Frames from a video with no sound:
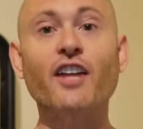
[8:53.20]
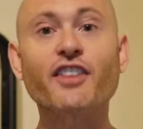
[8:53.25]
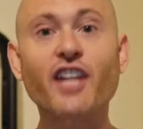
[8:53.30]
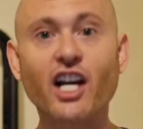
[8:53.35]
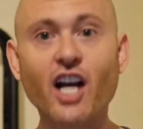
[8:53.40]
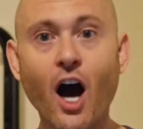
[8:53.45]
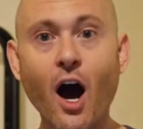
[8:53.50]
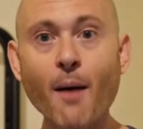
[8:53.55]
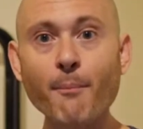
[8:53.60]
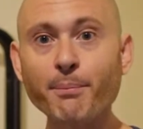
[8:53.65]
The
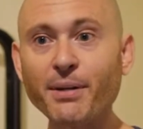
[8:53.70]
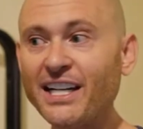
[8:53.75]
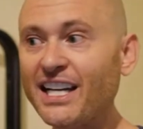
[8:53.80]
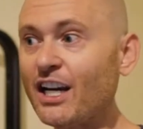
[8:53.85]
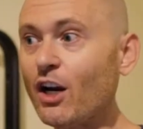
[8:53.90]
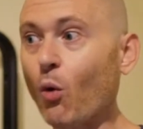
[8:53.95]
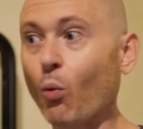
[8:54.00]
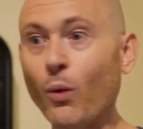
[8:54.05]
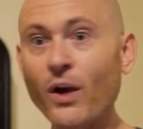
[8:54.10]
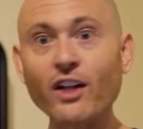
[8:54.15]

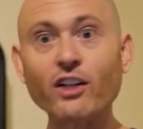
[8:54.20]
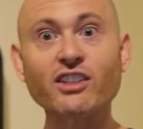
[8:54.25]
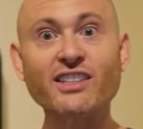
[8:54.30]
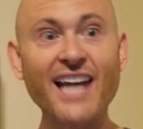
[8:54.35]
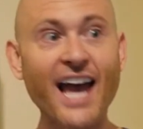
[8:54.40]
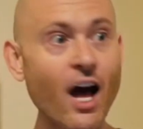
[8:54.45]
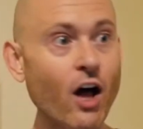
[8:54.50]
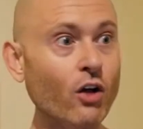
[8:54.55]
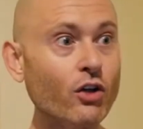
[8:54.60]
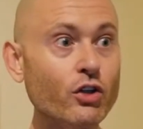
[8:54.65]
company will
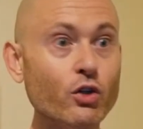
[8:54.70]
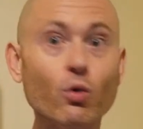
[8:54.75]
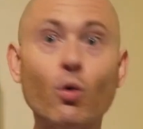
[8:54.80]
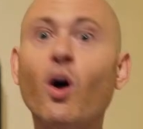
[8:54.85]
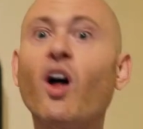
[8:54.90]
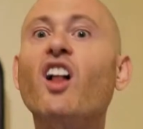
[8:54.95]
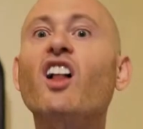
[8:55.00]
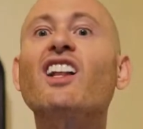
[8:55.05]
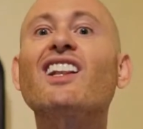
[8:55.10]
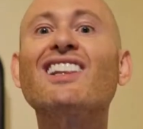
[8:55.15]
tell you,